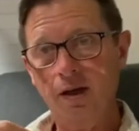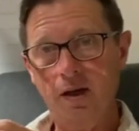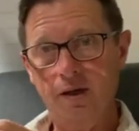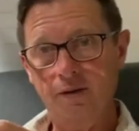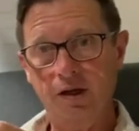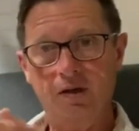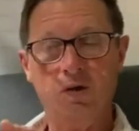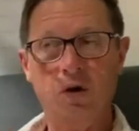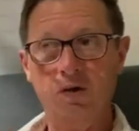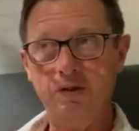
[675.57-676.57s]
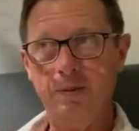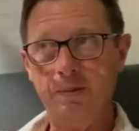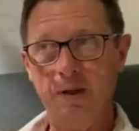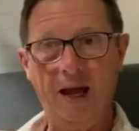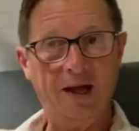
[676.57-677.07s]
Uh, they also called these
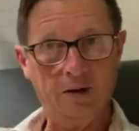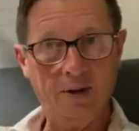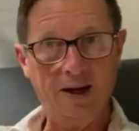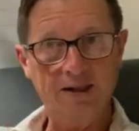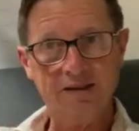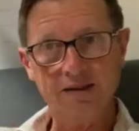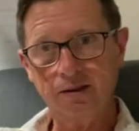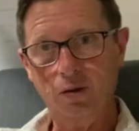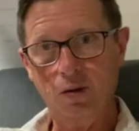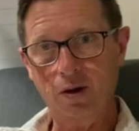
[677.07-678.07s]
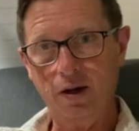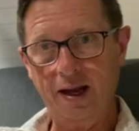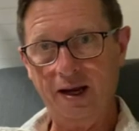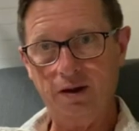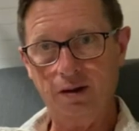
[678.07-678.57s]
people anchorites or,
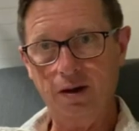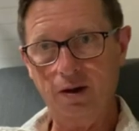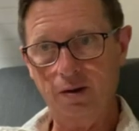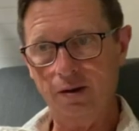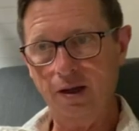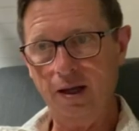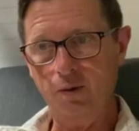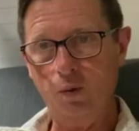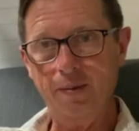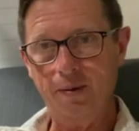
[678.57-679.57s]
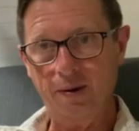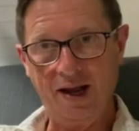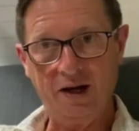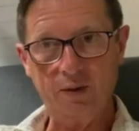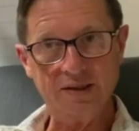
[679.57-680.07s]
anch- or and women were
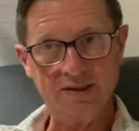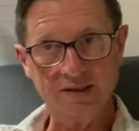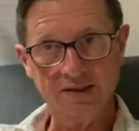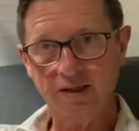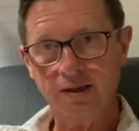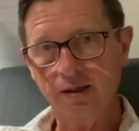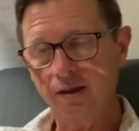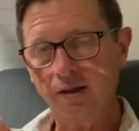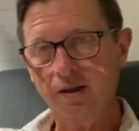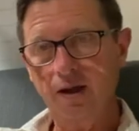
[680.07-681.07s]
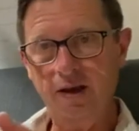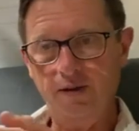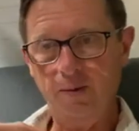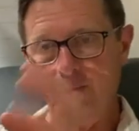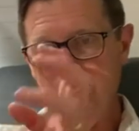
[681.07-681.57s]
anchoresses. And
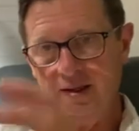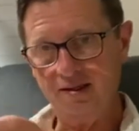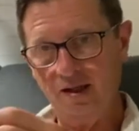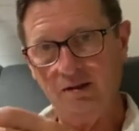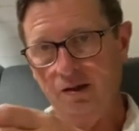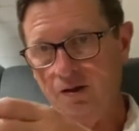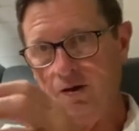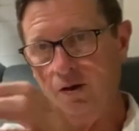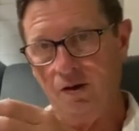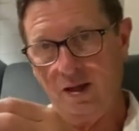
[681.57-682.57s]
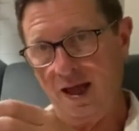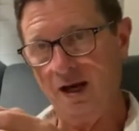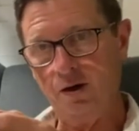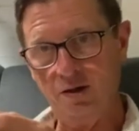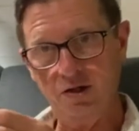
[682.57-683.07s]
they would be sailed into their little
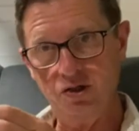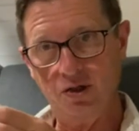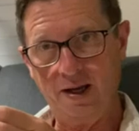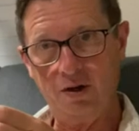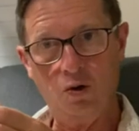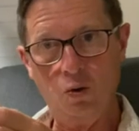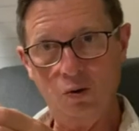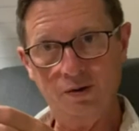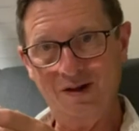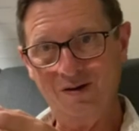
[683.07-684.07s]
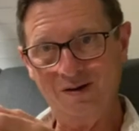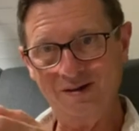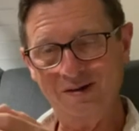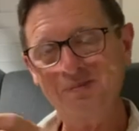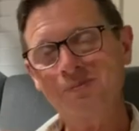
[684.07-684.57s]
anchorage, anchor hold, they called
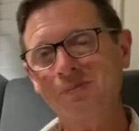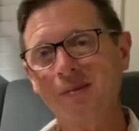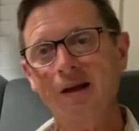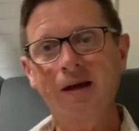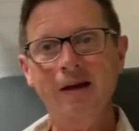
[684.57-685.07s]
it.